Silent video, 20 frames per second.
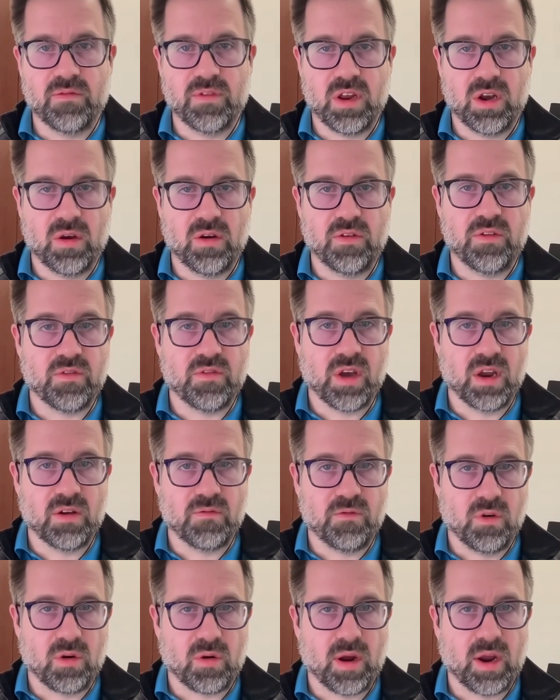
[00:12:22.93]
you know, if you've got a
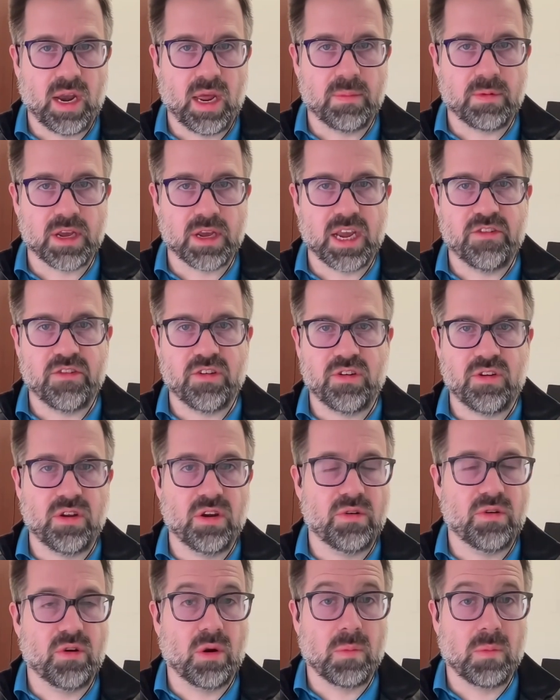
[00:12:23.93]
foreground application, you
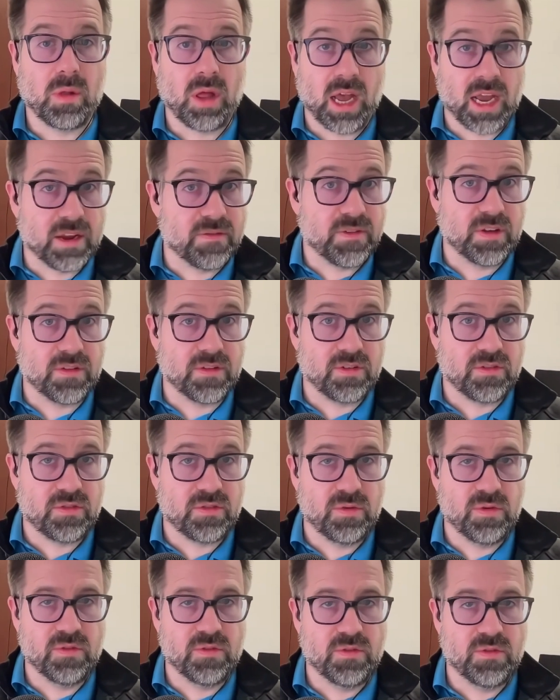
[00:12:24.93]
know, you're applying filters
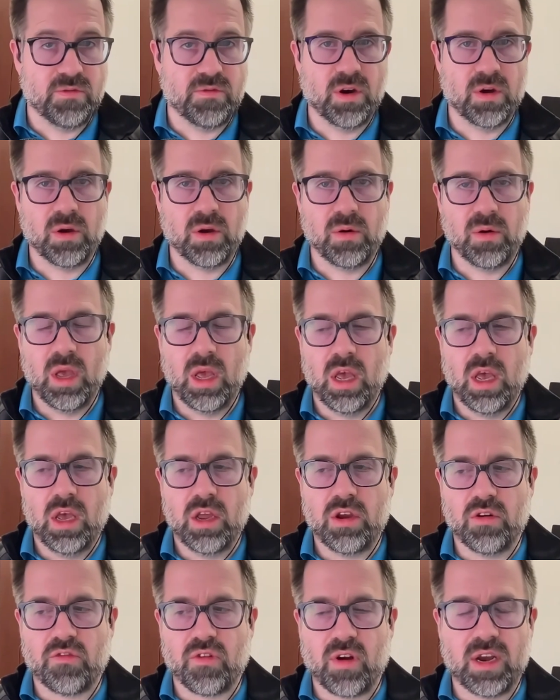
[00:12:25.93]
to a photo, you're
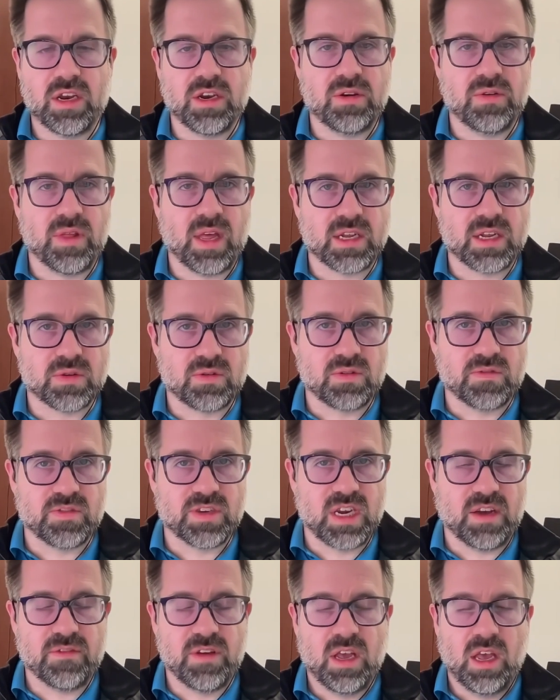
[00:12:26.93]
trying to do that sort of
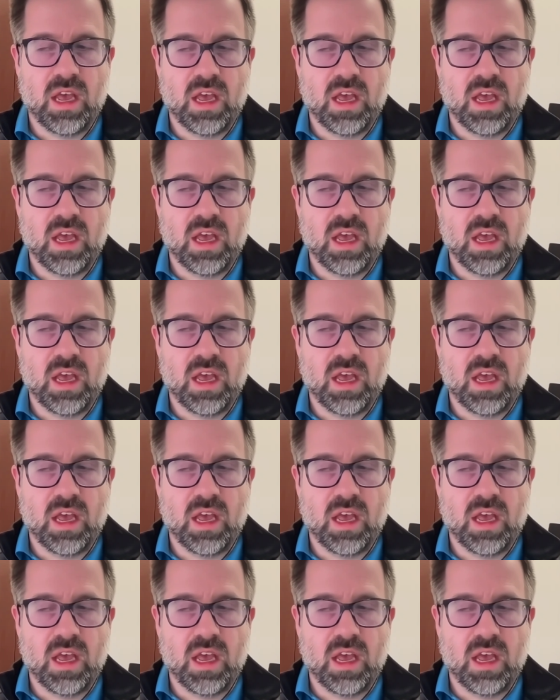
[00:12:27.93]
stuff.